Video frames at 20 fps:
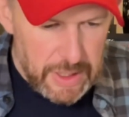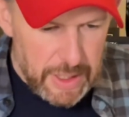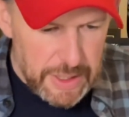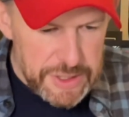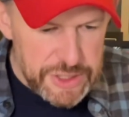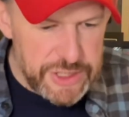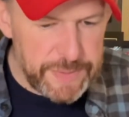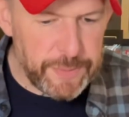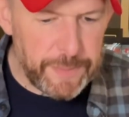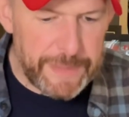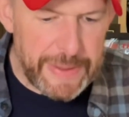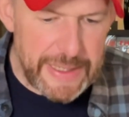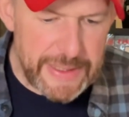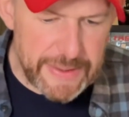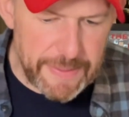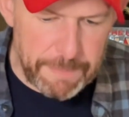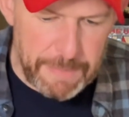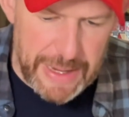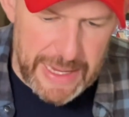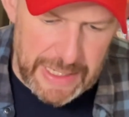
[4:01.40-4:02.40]
Superman
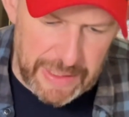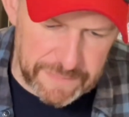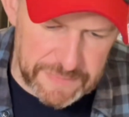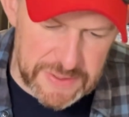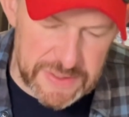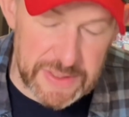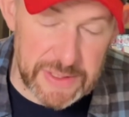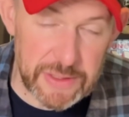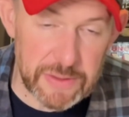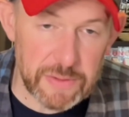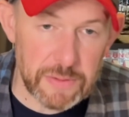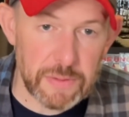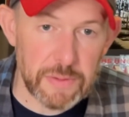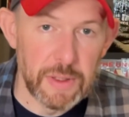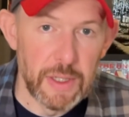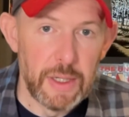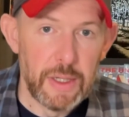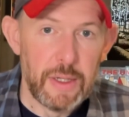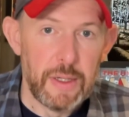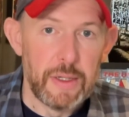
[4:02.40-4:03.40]
the Man of
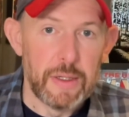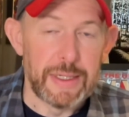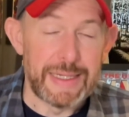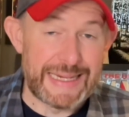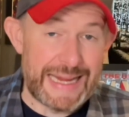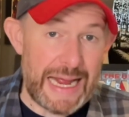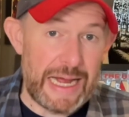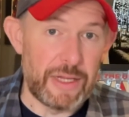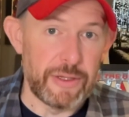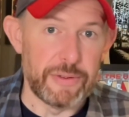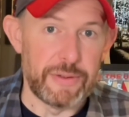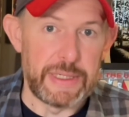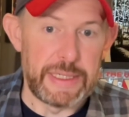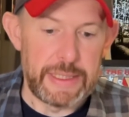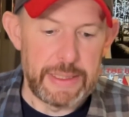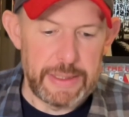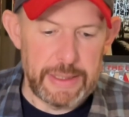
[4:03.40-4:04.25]
Steel Gallery.